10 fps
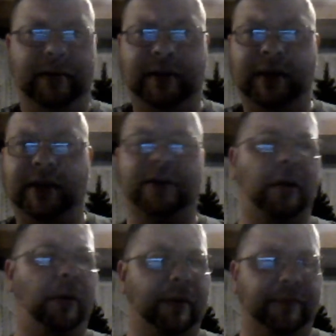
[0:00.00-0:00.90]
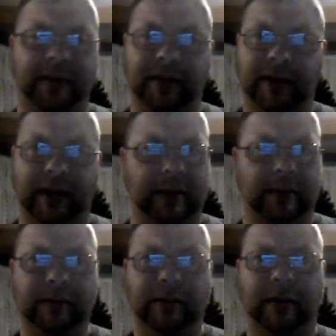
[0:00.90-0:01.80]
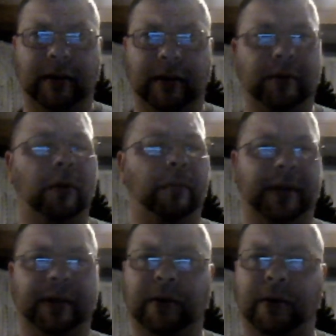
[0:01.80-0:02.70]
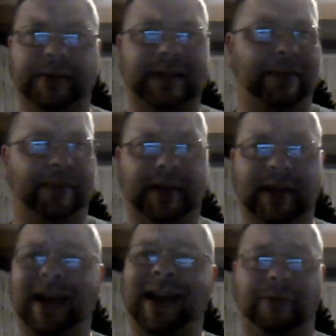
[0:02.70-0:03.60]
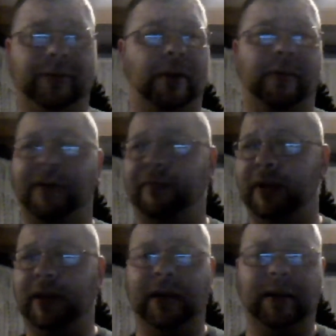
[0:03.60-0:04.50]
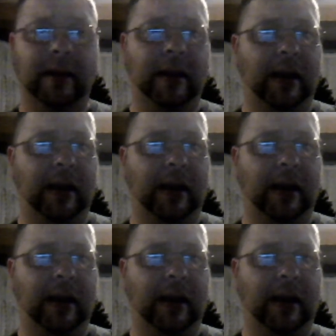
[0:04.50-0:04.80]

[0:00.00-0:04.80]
Think you know everything. Nobody knows everything. I don't know everything.